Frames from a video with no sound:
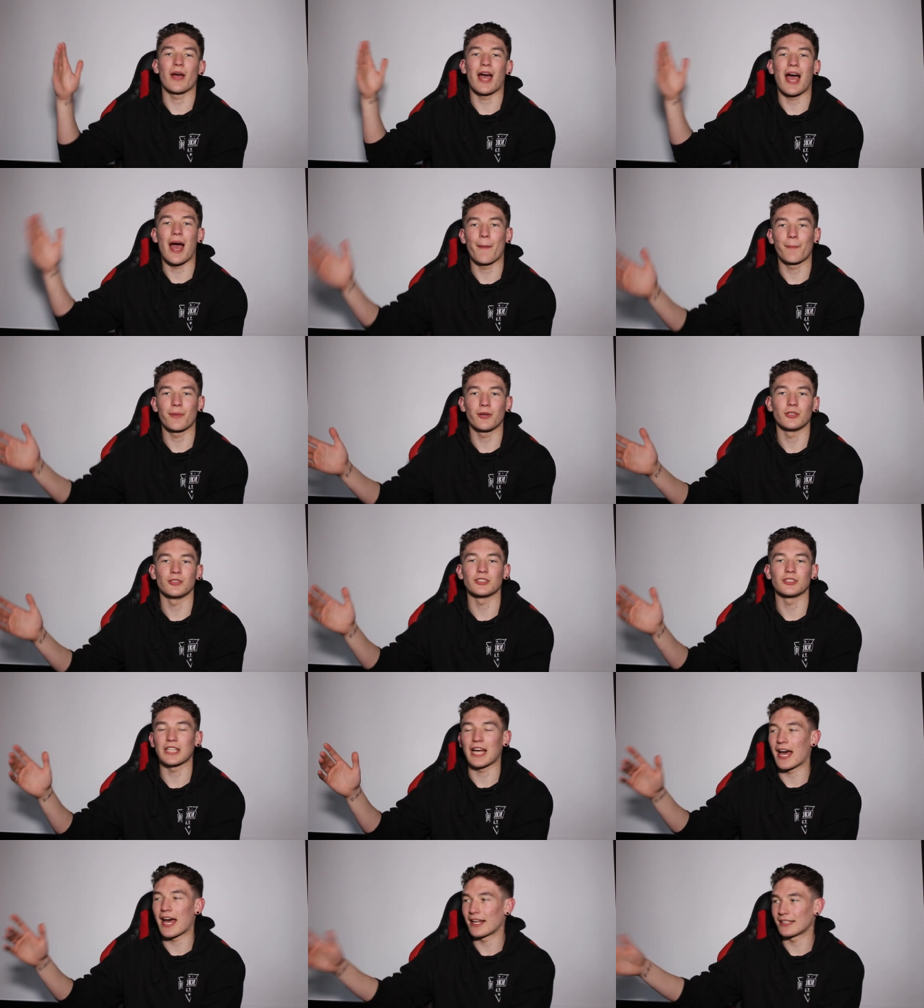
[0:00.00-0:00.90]
it
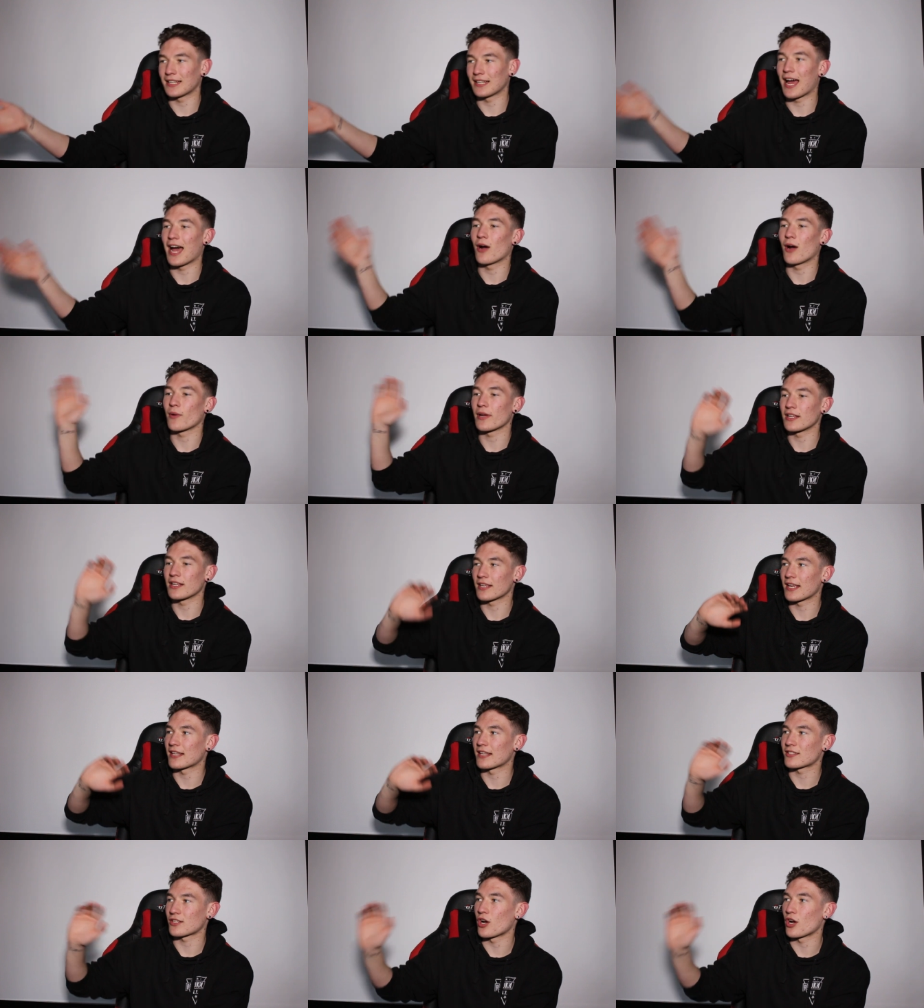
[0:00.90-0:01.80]
happened and how he
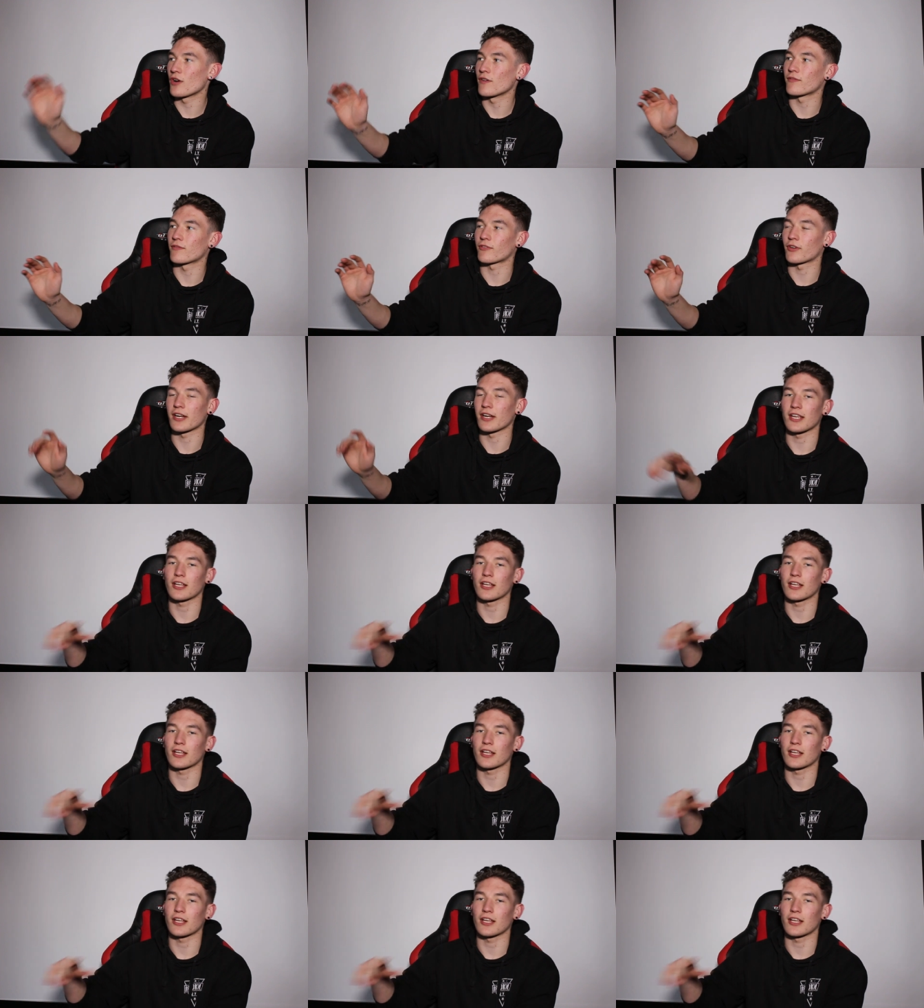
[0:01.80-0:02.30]
gets over it.